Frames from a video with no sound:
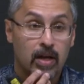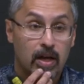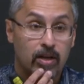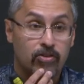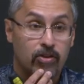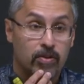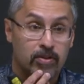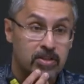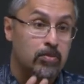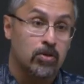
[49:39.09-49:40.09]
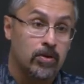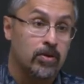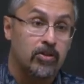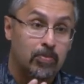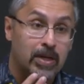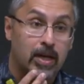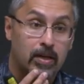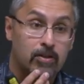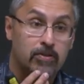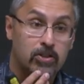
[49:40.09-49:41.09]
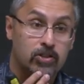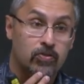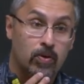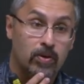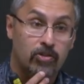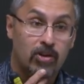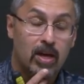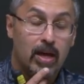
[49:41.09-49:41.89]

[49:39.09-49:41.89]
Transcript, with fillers: And so the deep learner is picking the features for us.